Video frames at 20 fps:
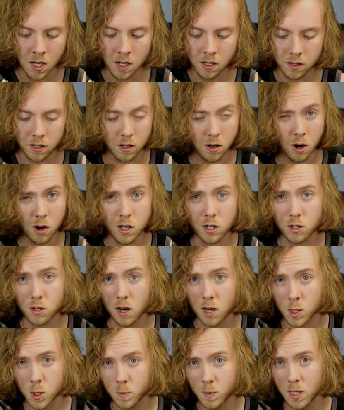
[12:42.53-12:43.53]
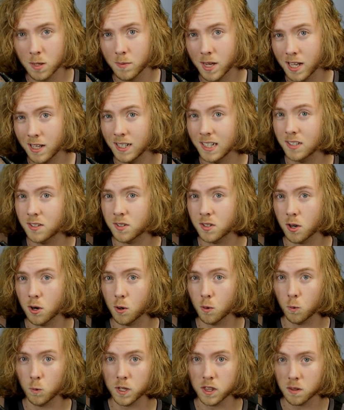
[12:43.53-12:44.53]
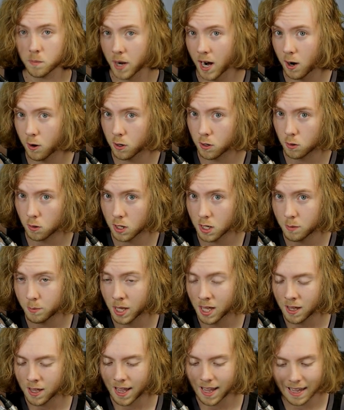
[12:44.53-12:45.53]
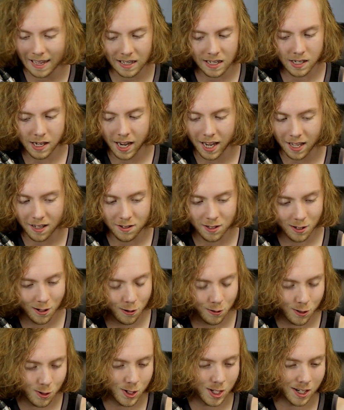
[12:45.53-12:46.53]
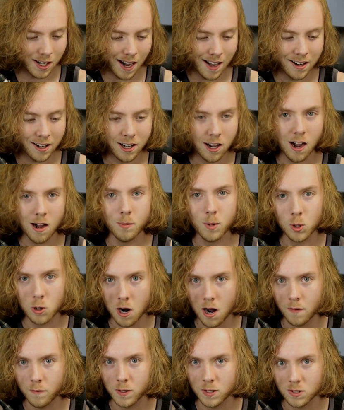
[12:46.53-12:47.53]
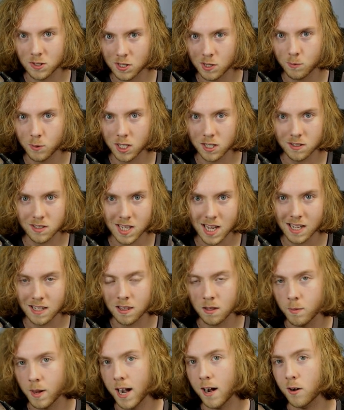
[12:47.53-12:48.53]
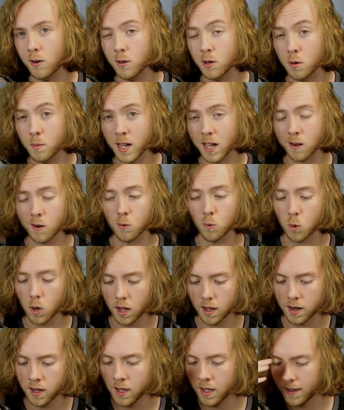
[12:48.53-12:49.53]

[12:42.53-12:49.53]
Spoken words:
The card draw speed making it so with the power creep, hand in hand, you can kind of combo off on someone and take them out no matter what.